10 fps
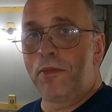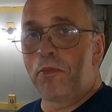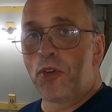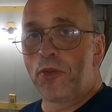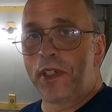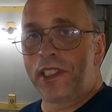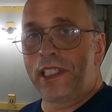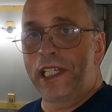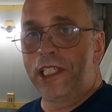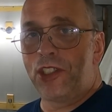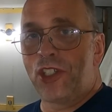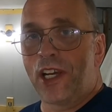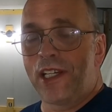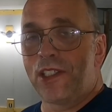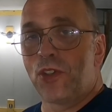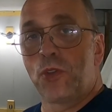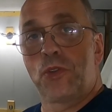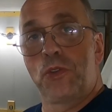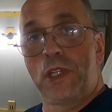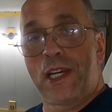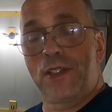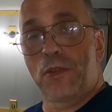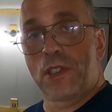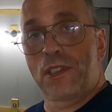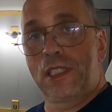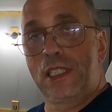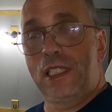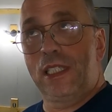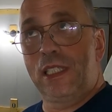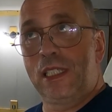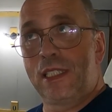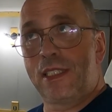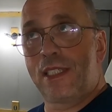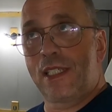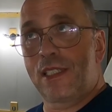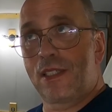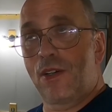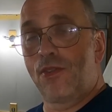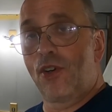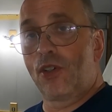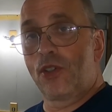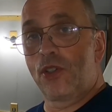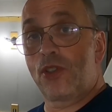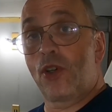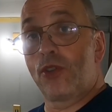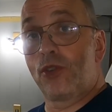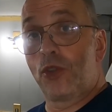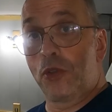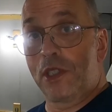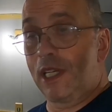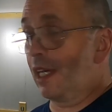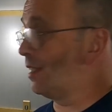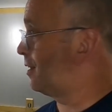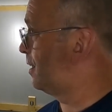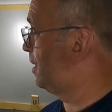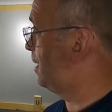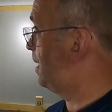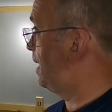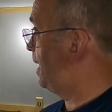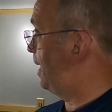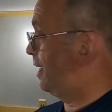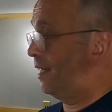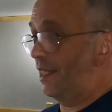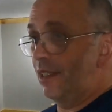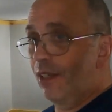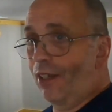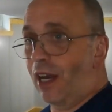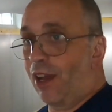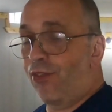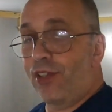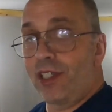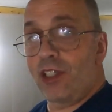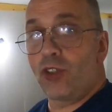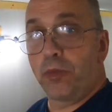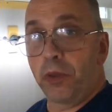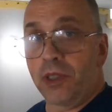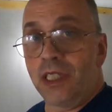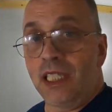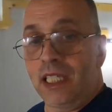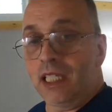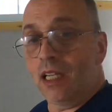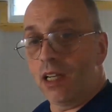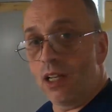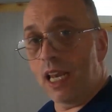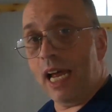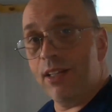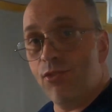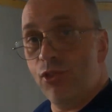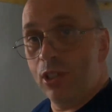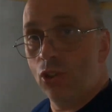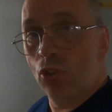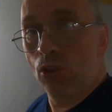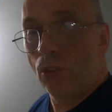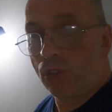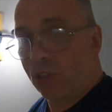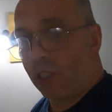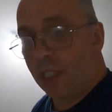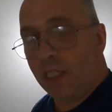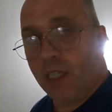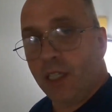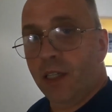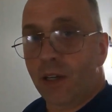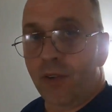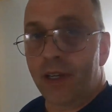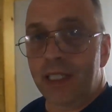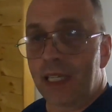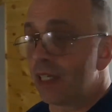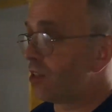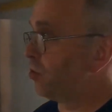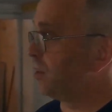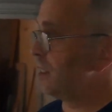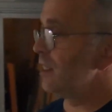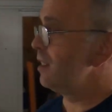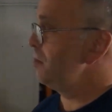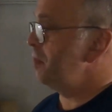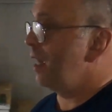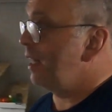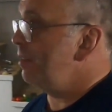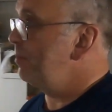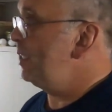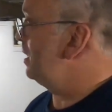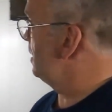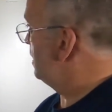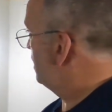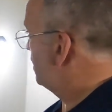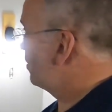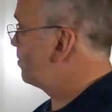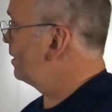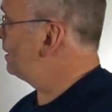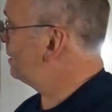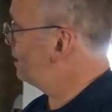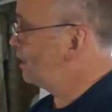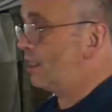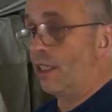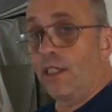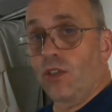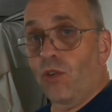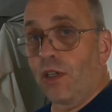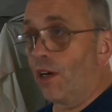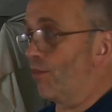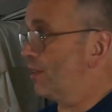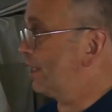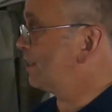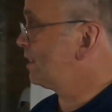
improvement each night. So tonight we're the 6th of August on Tuesday night, and I finished to put the light fixtures. All right, as you can see behind me. All right, so everything's